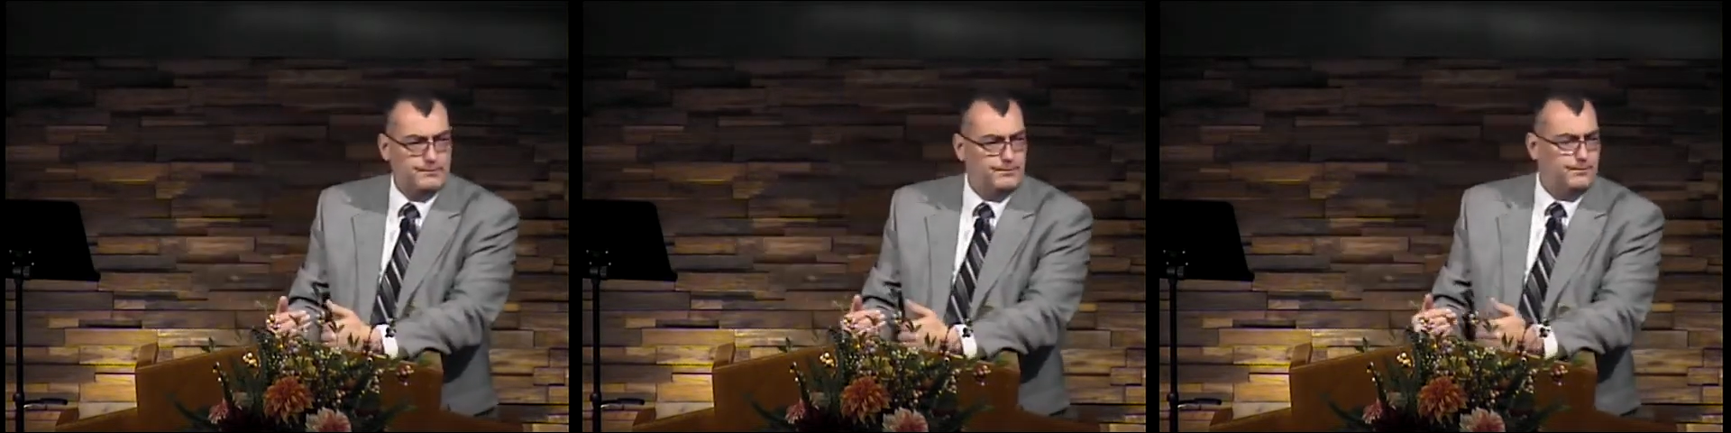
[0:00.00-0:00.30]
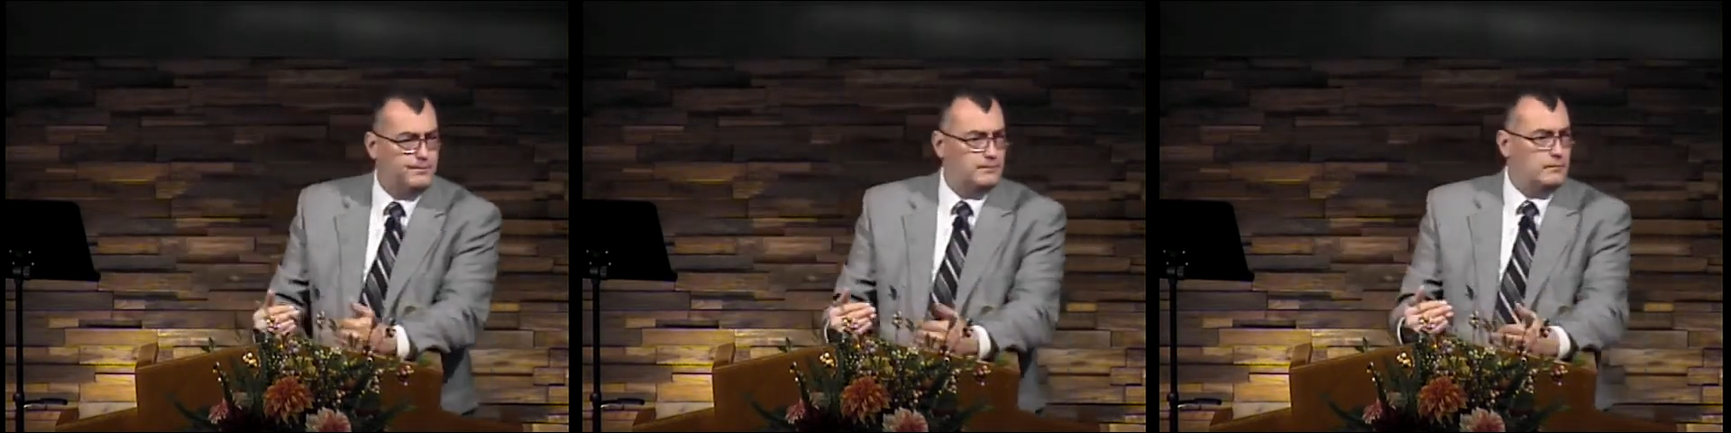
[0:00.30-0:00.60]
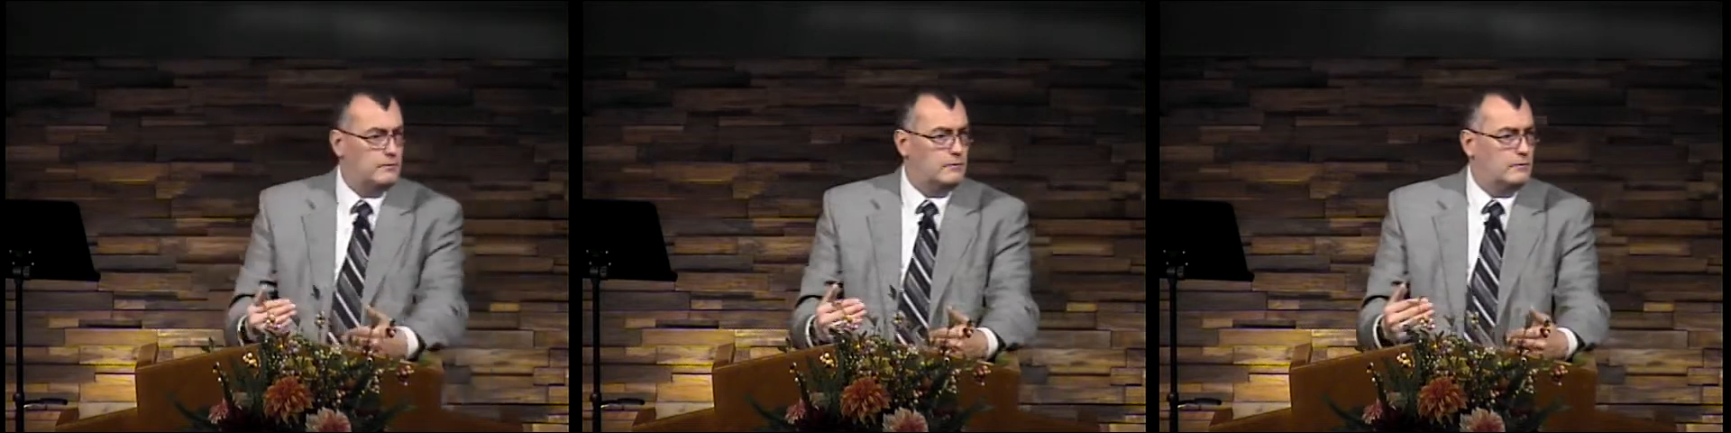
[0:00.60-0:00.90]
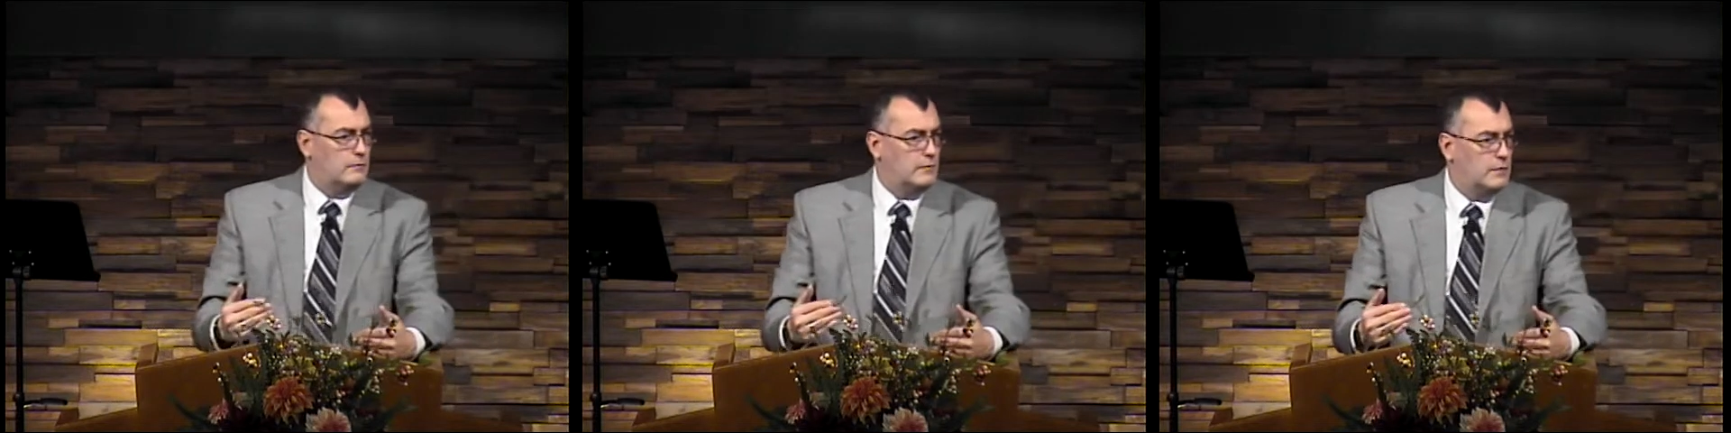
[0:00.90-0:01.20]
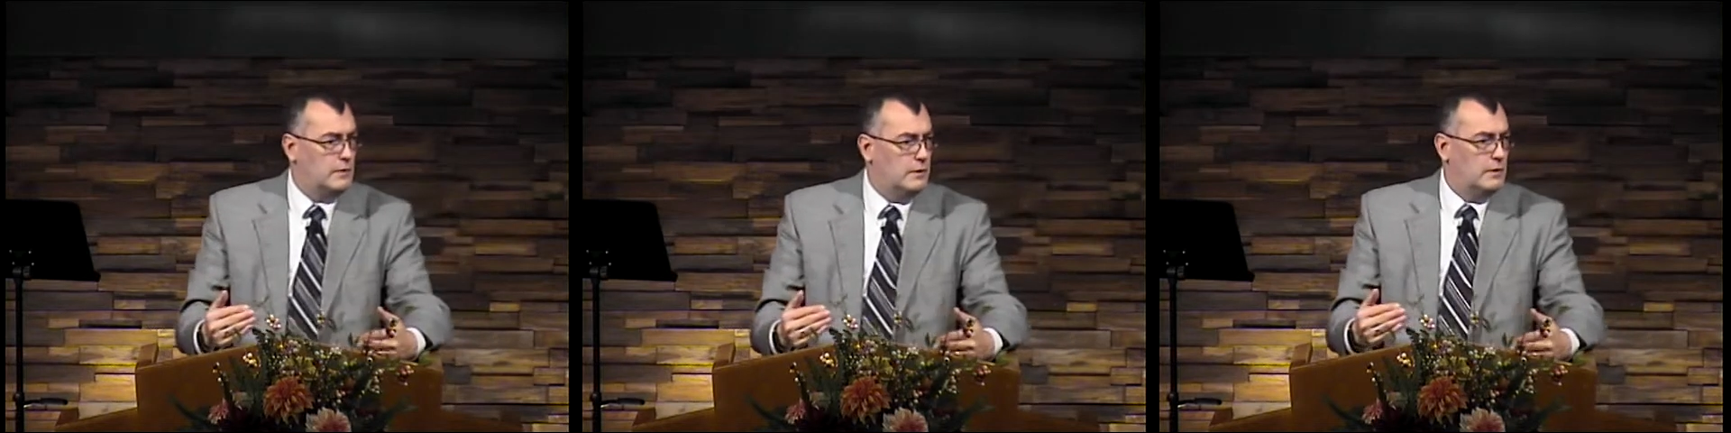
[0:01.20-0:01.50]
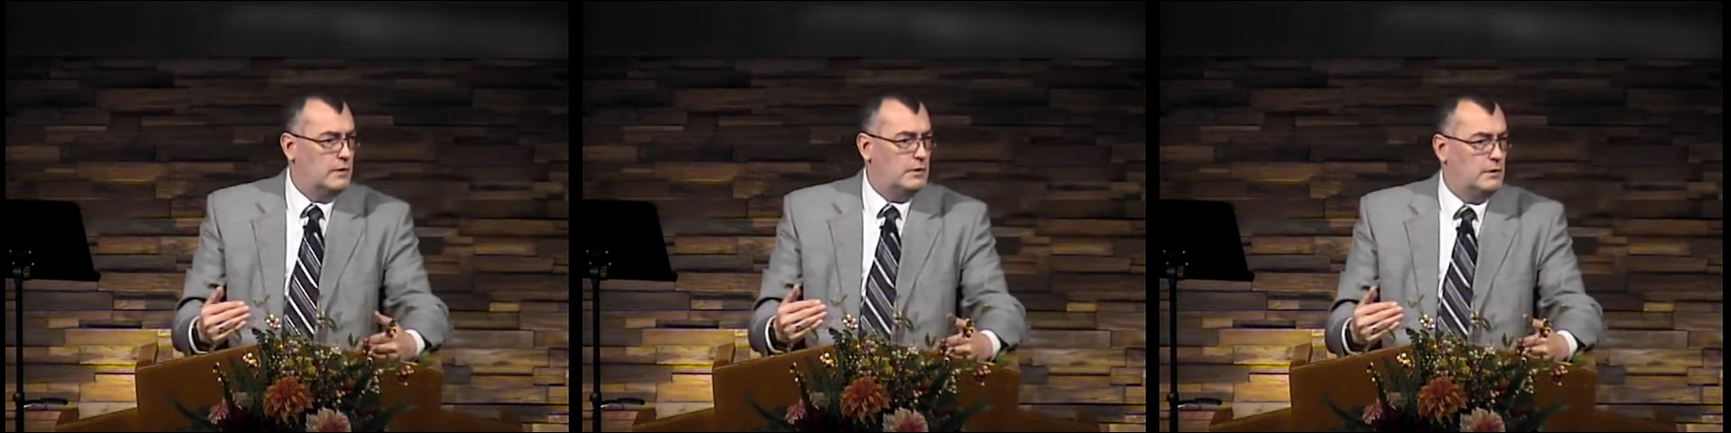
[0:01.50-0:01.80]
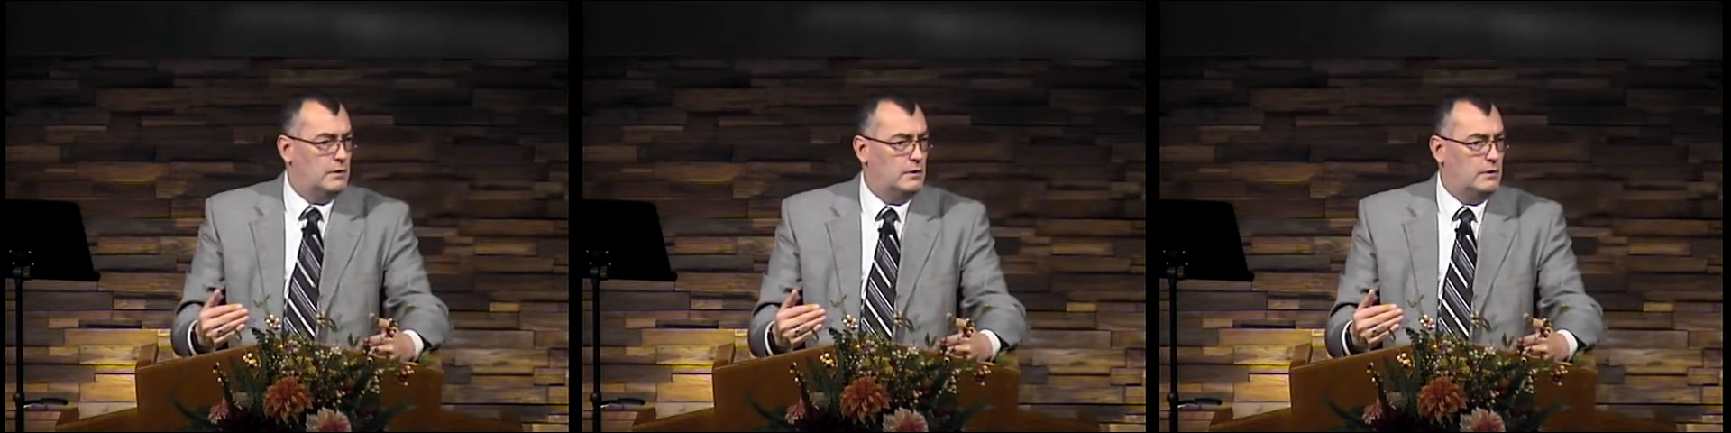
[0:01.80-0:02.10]

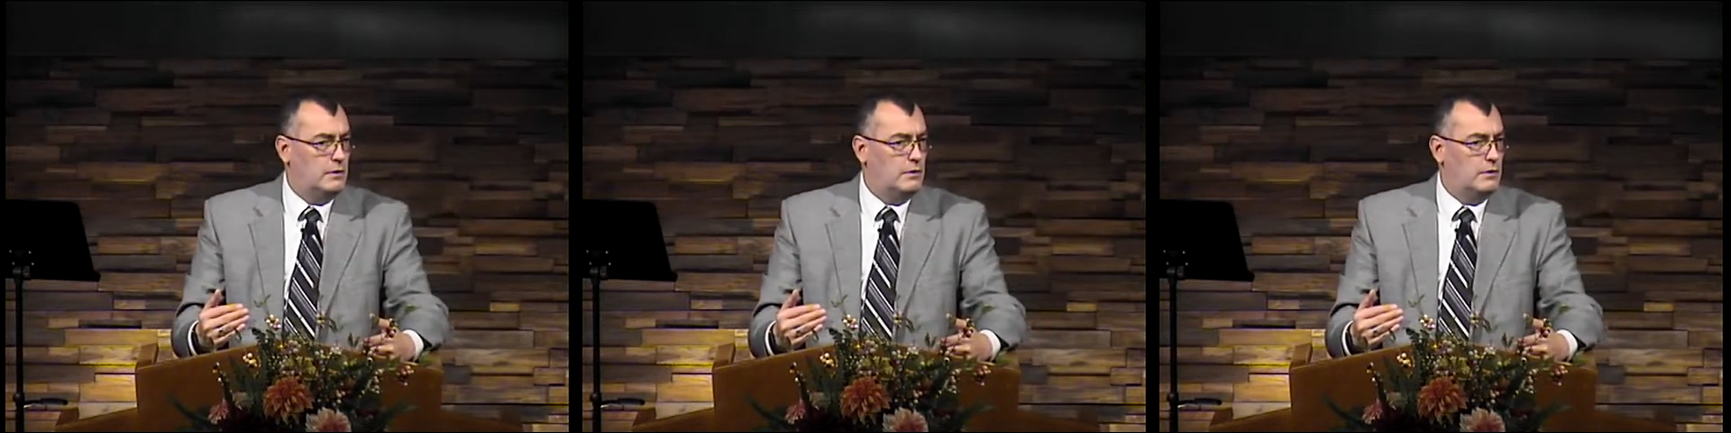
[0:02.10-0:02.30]
[no speech]